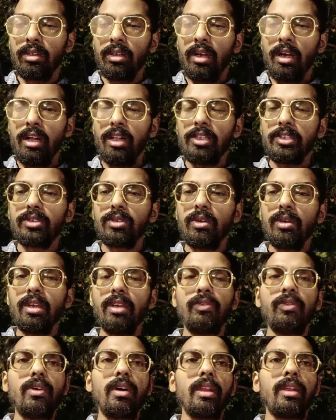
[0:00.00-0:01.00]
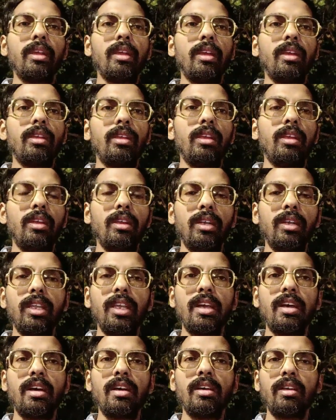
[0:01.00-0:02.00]
Also, if you are in
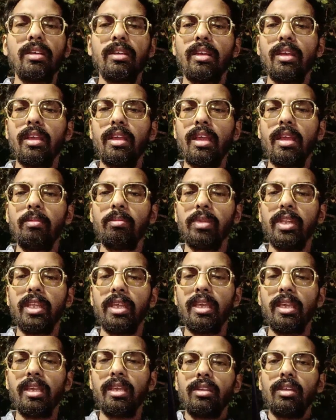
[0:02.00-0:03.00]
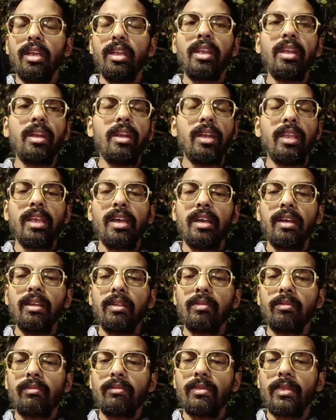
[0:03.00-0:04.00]
India and playing in India,
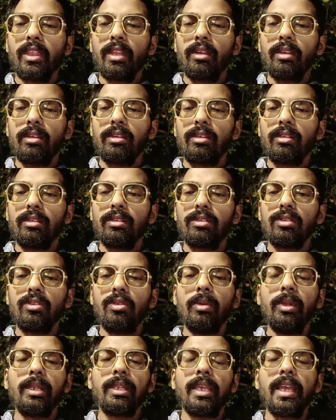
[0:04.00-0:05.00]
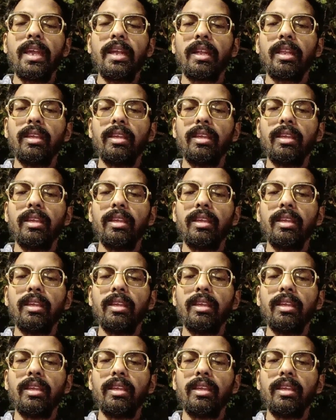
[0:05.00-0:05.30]
you will get